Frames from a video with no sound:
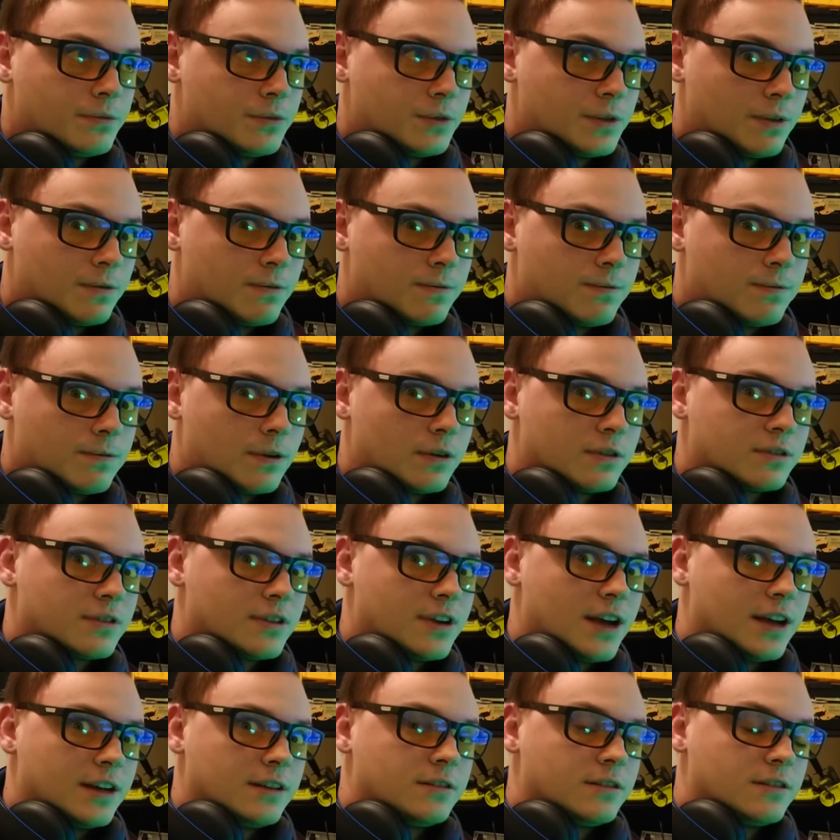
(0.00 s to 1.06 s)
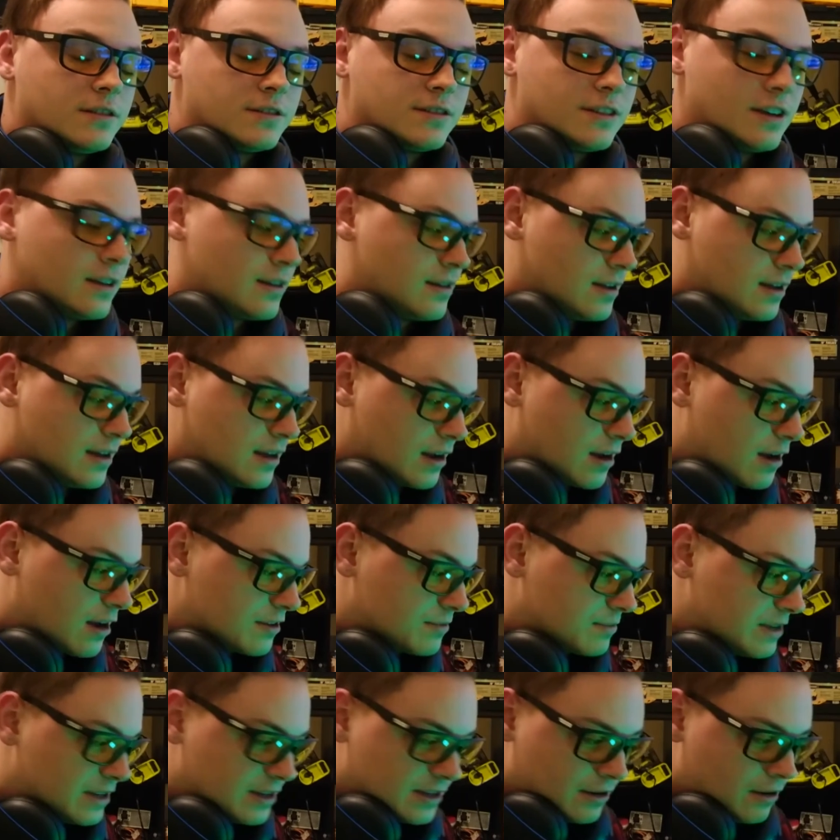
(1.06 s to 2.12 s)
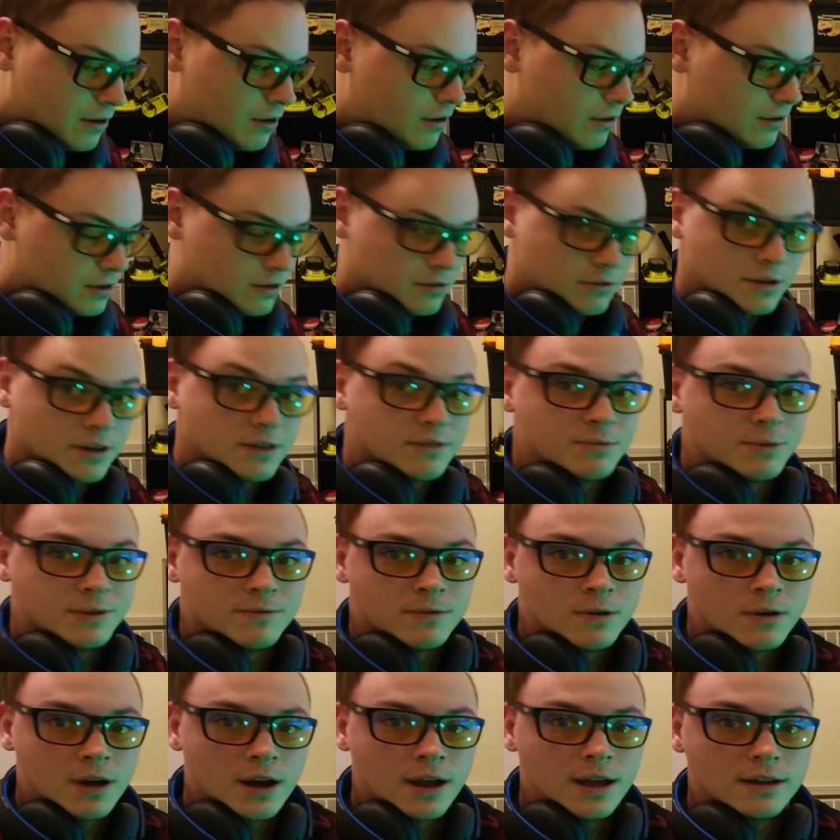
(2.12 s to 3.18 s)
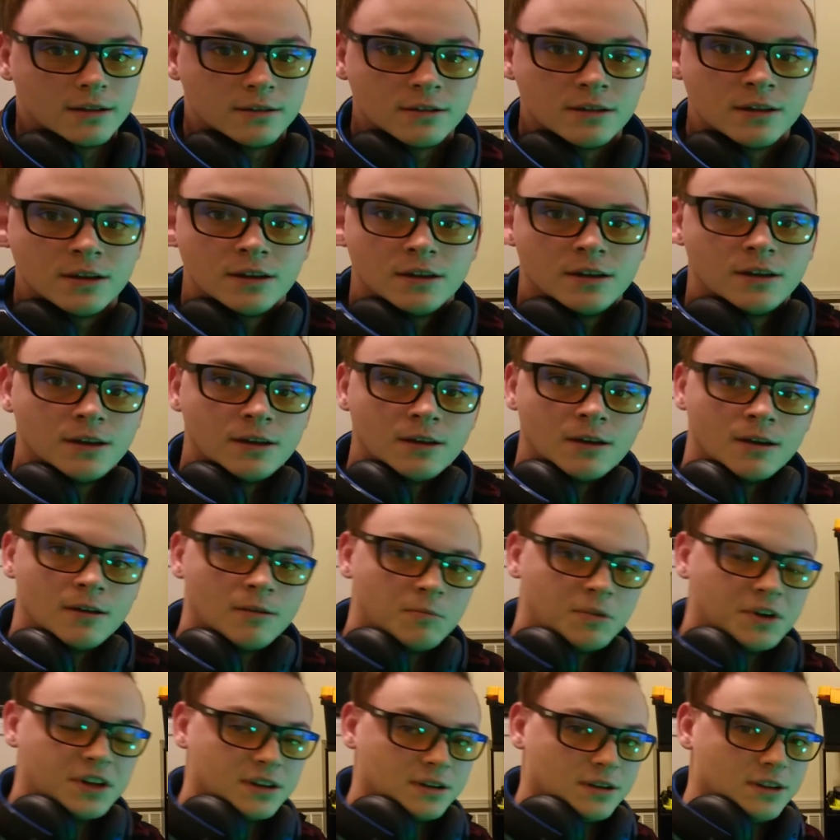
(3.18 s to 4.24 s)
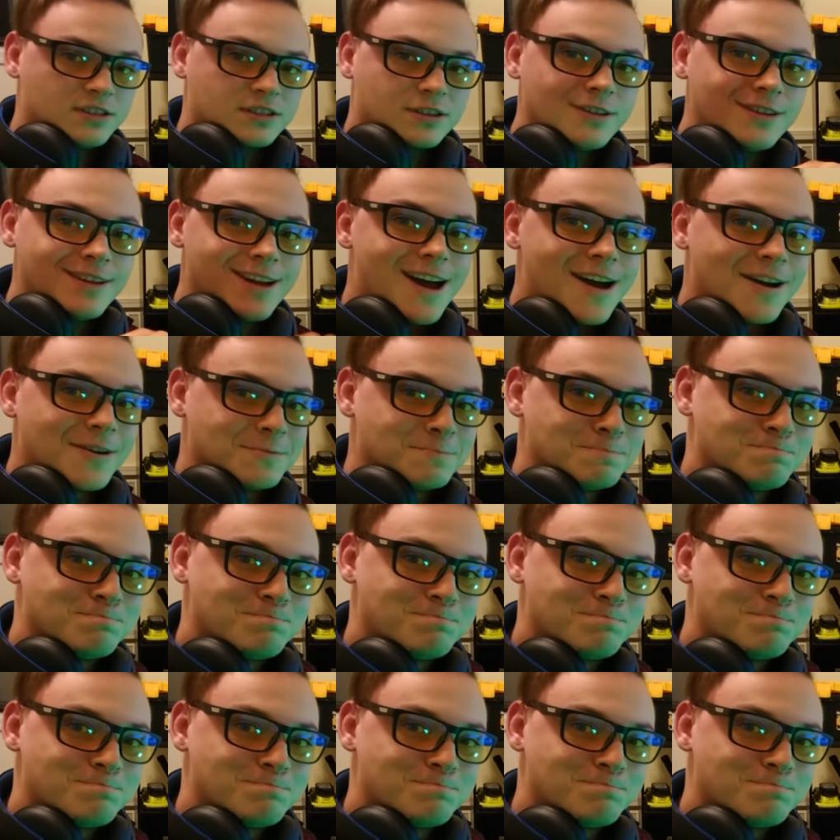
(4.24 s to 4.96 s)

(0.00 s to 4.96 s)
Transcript: the first line to the second line that caused me all the grief beforehand. But it's good now.